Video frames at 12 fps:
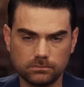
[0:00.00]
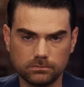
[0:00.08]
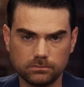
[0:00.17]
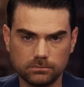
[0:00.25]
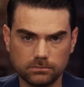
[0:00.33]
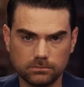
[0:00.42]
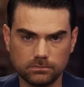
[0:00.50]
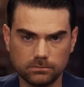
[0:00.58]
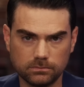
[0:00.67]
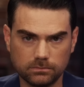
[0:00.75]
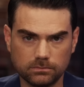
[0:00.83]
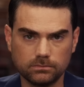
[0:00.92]

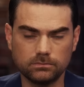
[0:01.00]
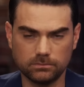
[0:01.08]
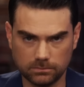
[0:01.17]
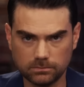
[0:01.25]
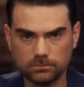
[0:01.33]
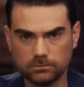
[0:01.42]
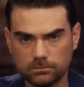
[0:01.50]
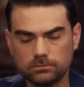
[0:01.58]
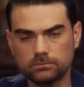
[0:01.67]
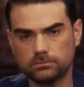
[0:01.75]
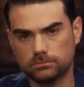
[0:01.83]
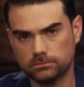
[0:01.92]

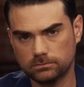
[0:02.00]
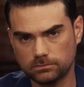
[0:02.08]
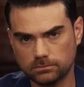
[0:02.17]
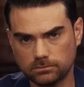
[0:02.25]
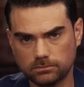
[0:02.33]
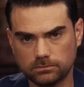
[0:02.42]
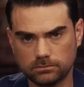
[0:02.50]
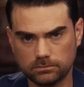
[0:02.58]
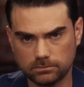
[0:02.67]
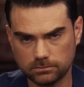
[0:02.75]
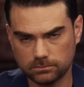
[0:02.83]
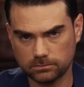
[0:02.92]

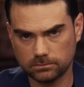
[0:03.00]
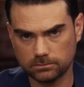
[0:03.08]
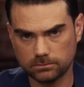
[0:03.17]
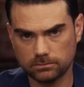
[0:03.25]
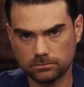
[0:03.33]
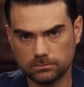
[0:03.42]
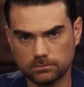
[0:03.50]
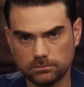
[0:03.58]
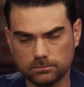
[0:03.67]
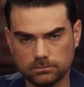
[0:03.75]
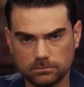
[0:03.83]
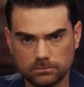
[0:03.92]

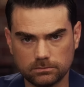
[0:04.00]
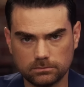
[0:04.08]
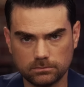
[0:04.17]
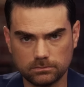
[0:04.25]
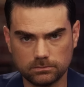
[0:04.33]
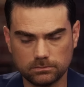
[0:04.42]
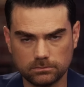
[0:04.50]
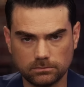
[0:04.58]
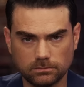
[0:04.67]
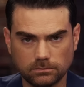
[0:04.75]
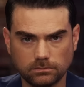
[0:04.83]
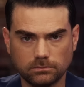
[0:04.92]

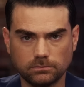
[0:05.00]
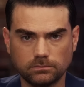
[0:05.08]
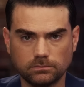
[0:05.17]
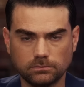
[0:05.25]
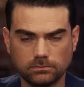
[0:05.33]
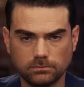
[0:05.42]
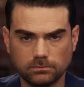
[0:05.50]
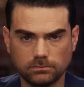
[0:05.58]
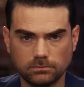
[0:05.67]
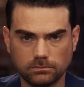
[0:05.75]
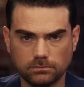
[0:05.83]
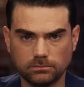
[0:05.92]

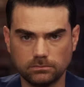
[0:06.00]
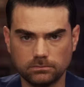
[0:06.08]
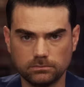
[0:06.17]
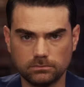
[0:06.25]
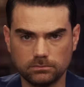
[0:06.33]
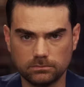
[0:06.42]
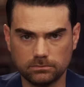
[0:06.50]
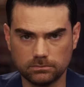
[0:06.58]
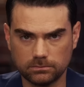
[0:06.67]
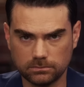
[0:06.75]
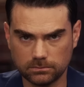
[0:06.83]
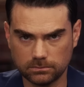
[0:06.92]

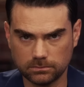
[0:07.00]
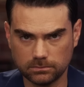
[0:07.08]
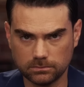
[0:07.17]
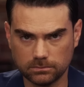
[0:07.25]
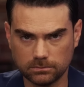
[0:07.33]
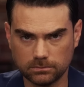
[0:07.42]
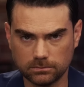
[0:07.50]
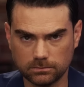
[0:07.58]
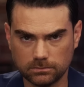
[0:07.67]
[no speech]